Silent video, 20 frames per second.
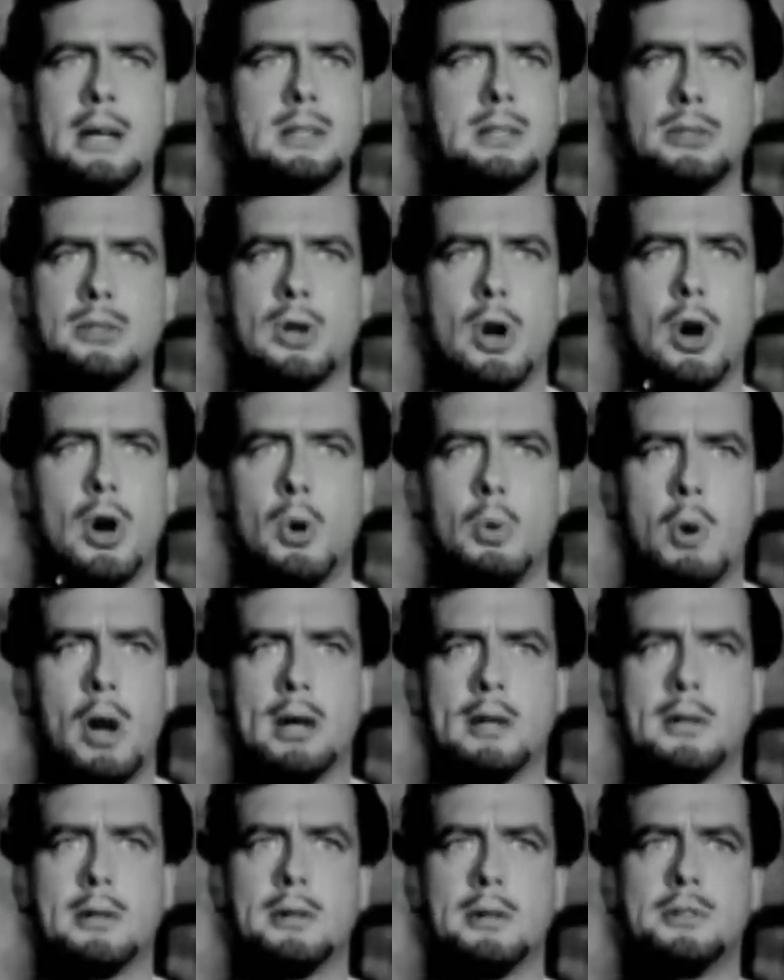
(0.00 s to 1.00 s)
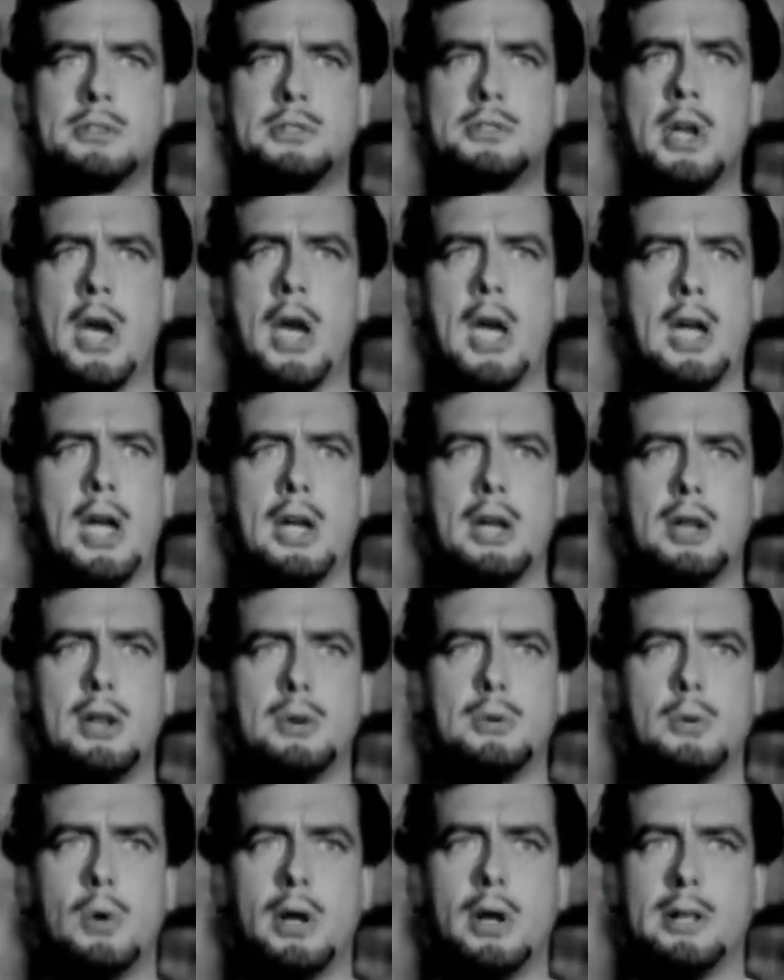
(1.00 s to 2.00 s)
but no one could
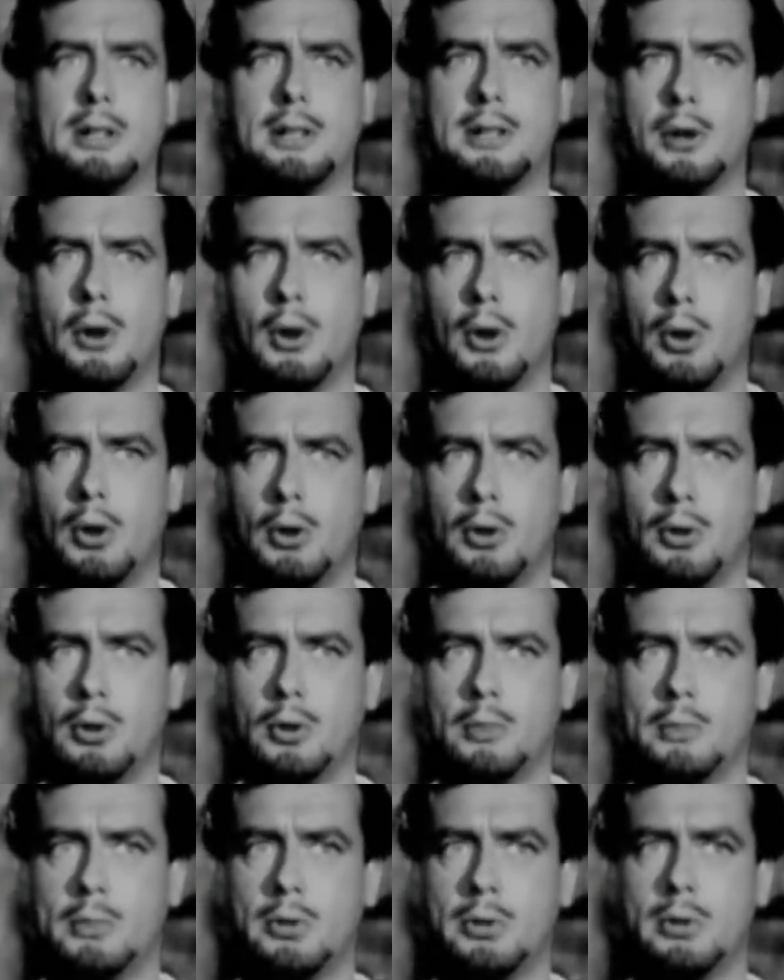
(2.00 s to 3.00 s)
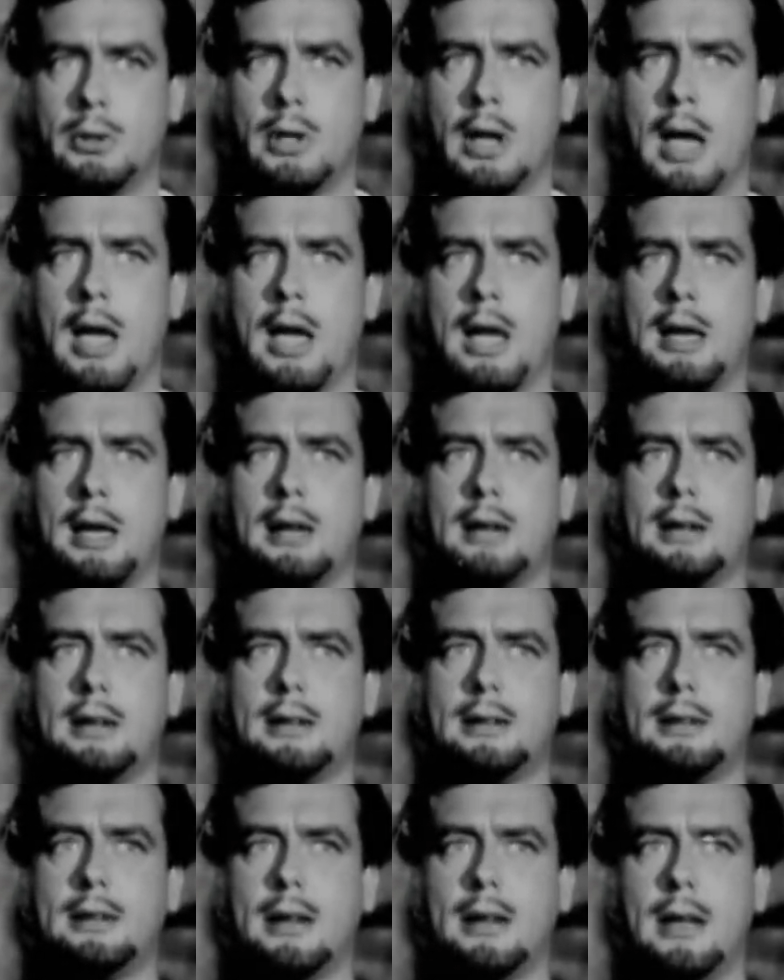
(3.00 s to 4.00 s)
say what he hoped to
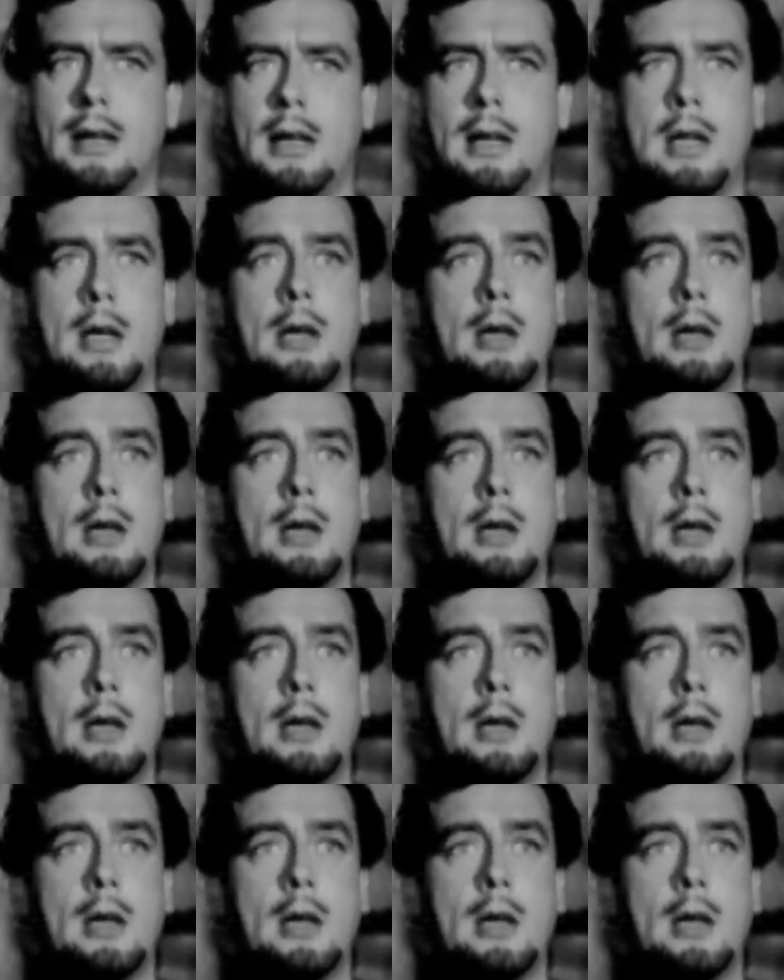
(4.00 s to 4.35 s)
gain.